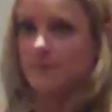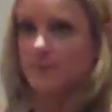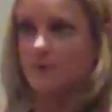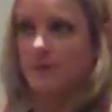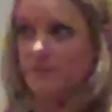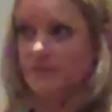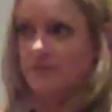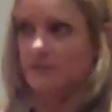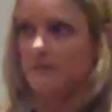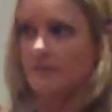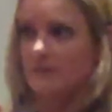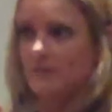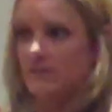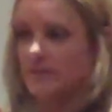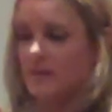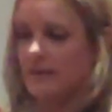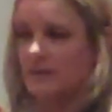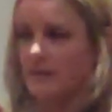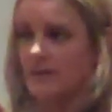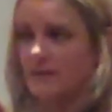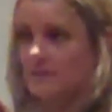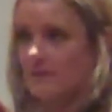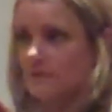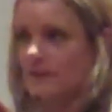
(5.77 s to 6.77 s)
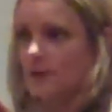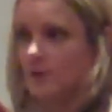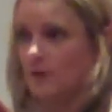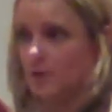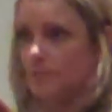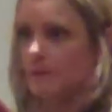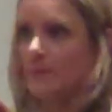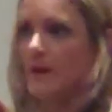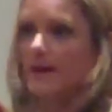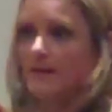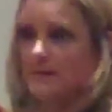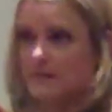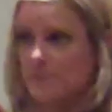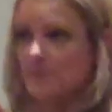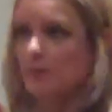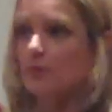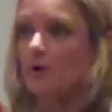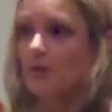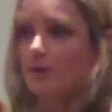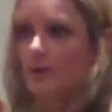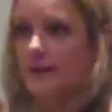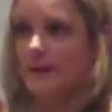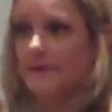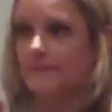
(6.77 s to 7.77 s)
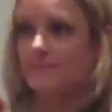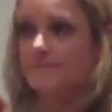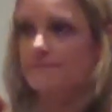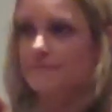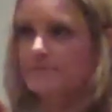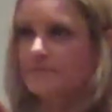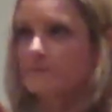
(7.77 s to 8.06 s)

with the Group X program.